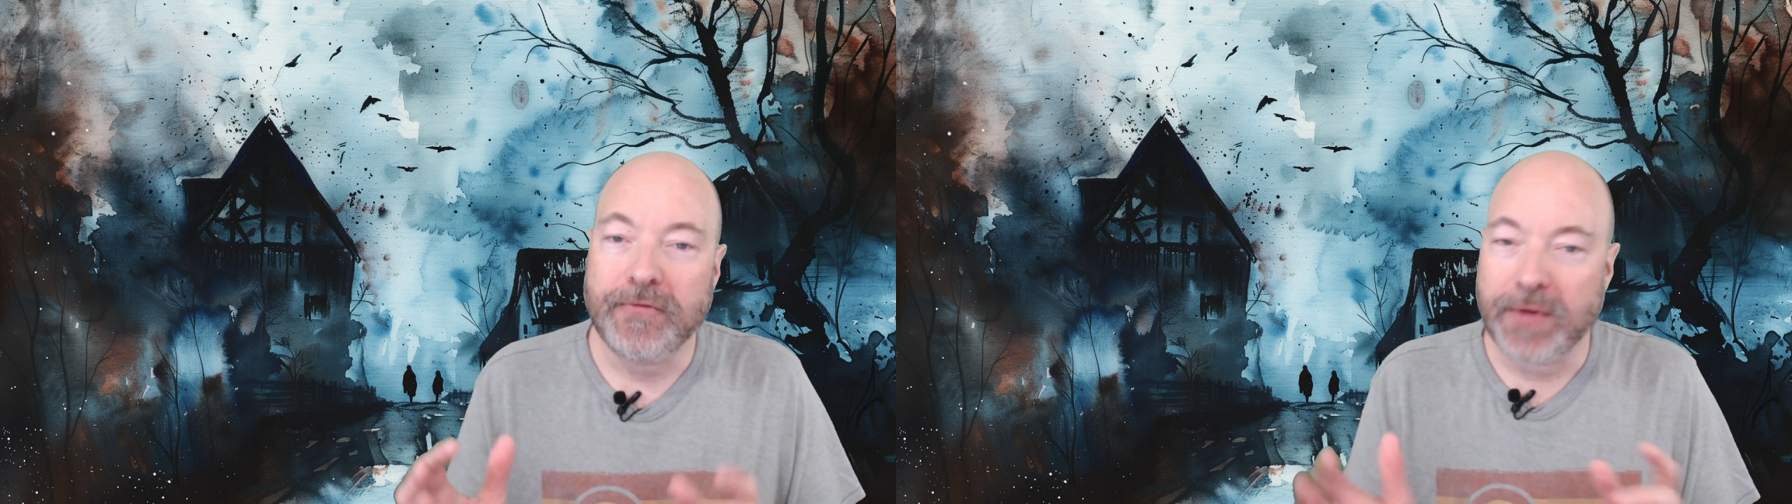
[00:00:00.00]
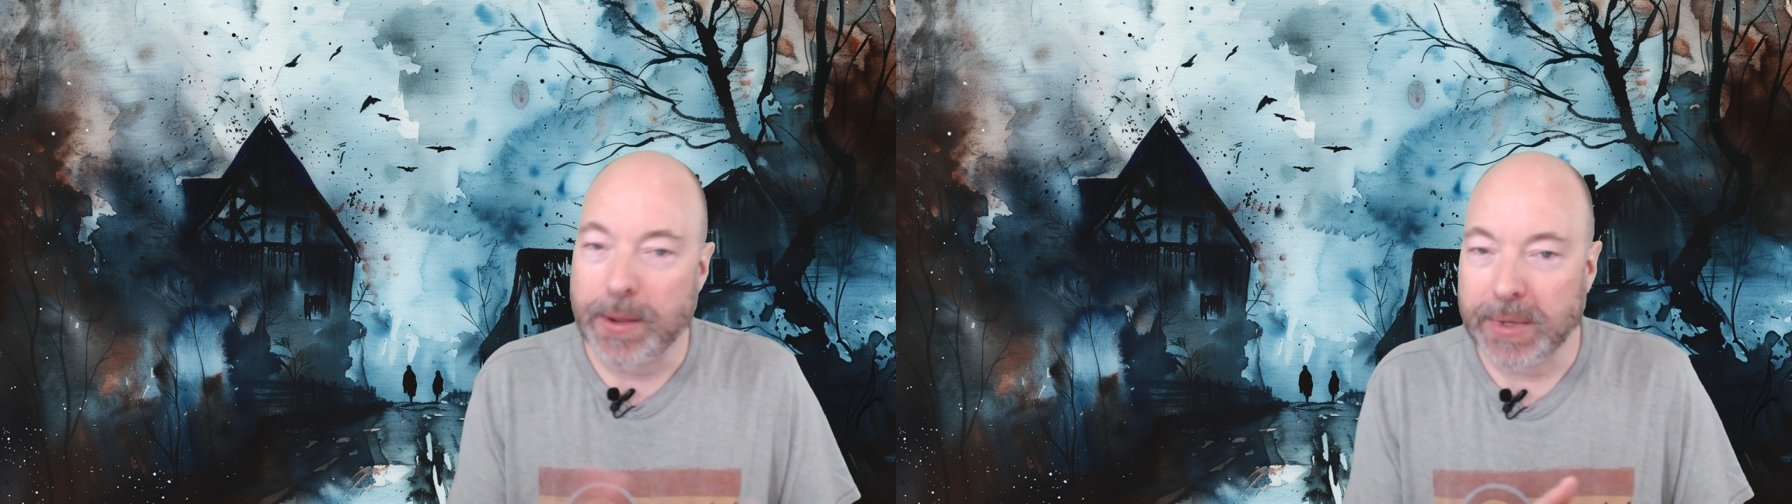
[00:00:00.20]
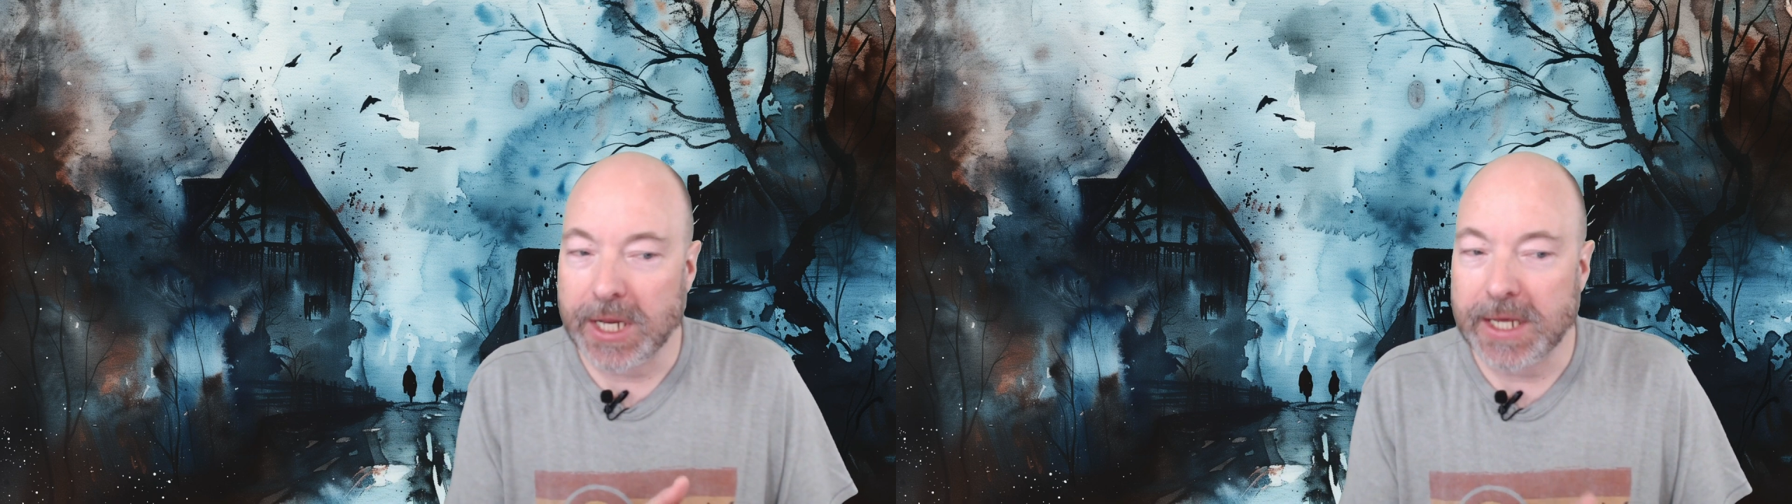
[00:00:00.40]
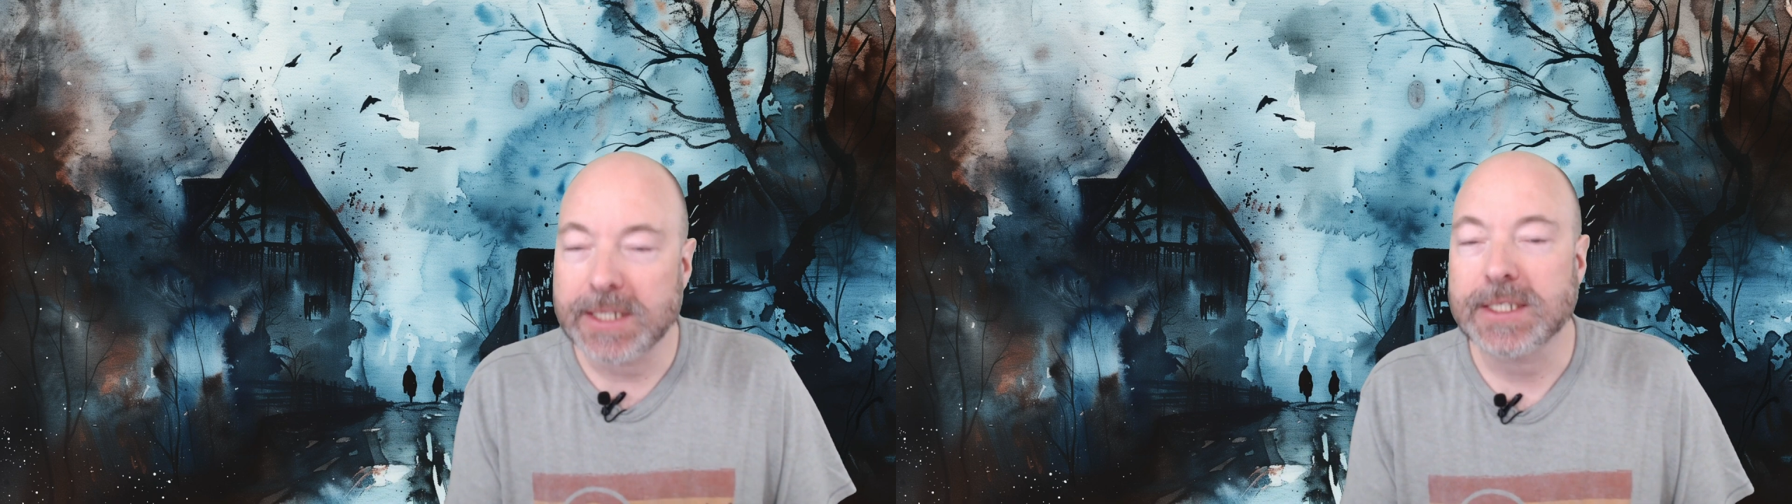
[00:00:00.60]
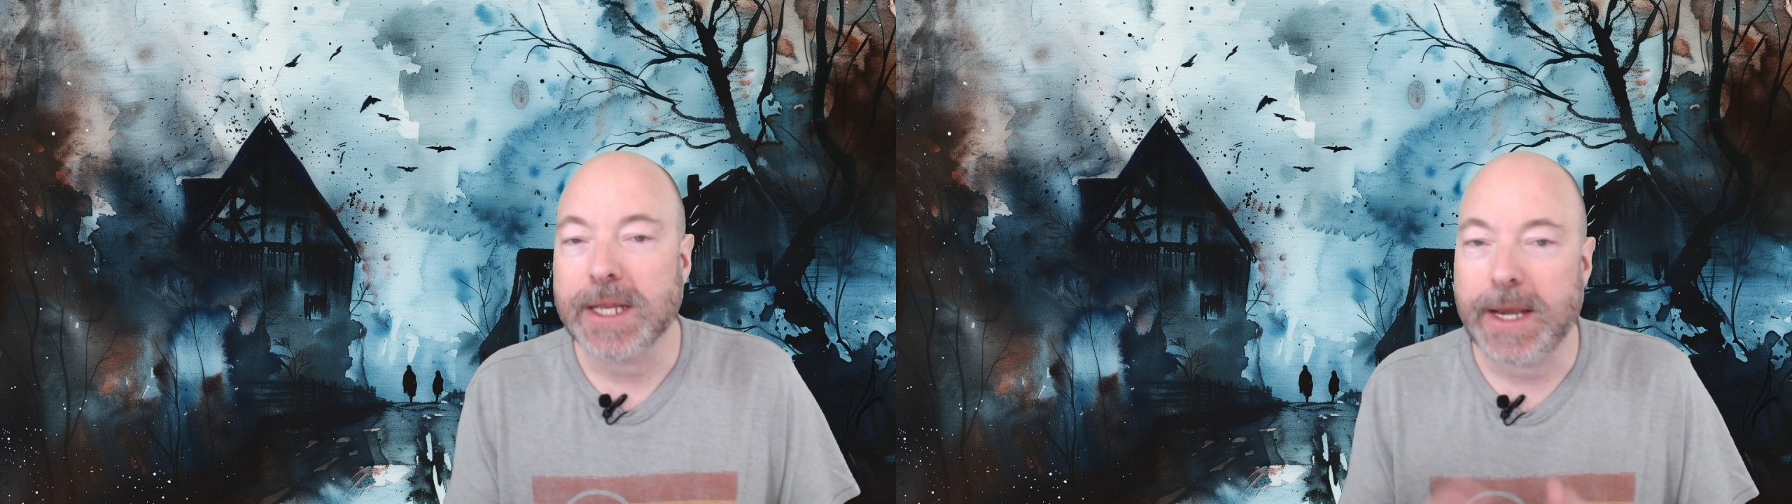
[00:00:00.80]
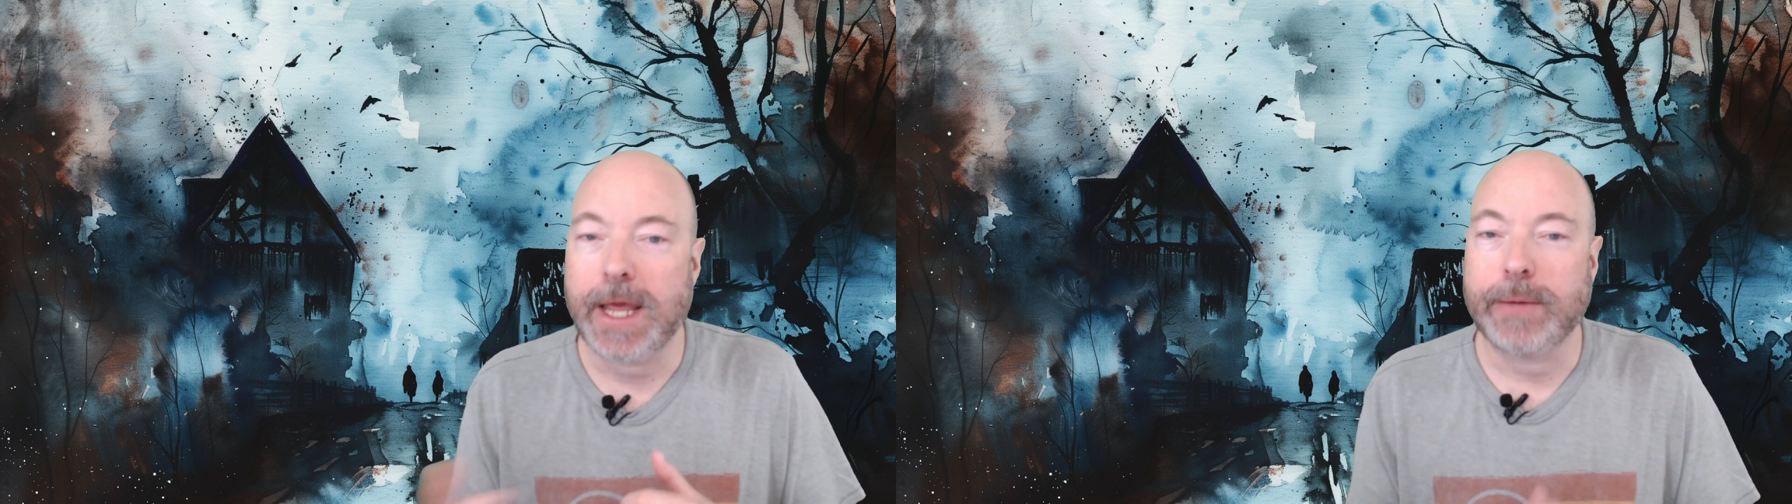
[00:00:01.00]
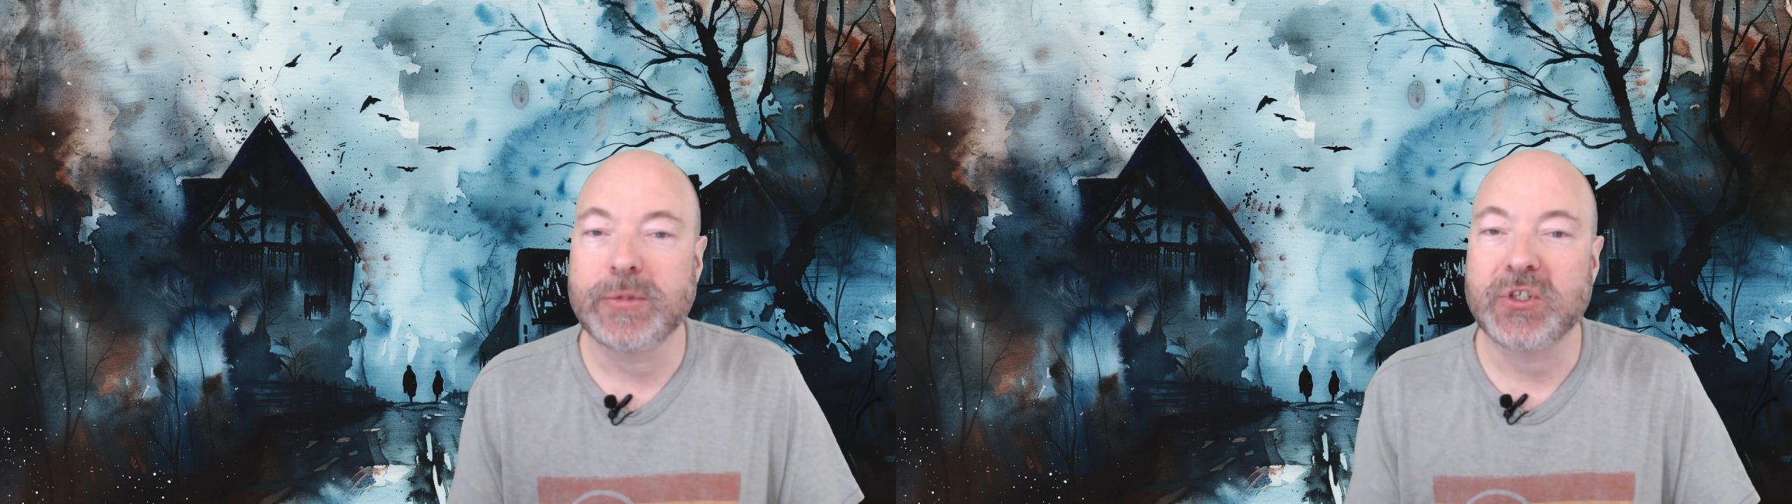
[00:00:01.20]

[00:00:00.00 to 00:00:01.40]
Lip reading: families and names